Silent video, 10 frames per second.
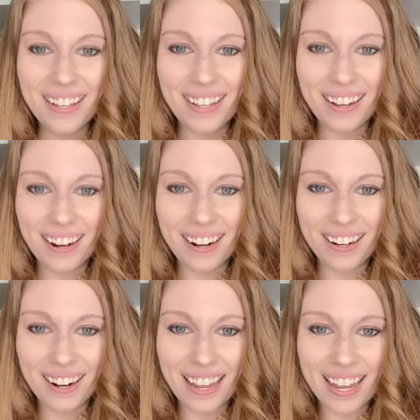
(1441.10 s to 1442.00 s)
All
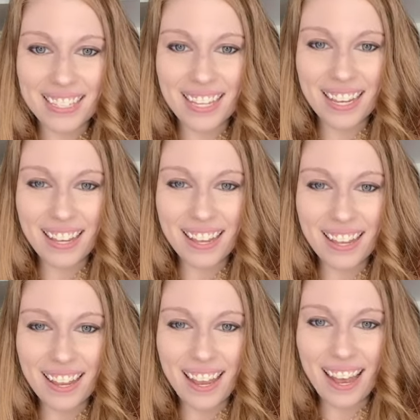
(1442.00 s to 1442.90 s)
right.
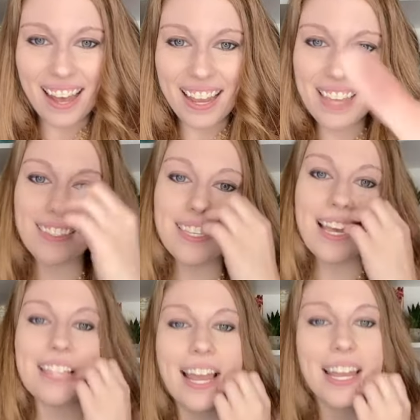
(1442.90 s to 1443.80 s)
Uh, Ethan
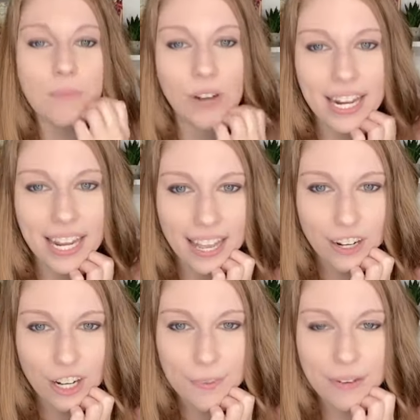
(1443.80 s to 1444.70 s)
says, I am writing
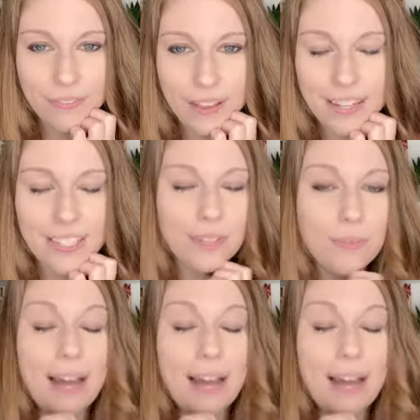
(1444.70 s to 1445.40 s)
an urban fantasy.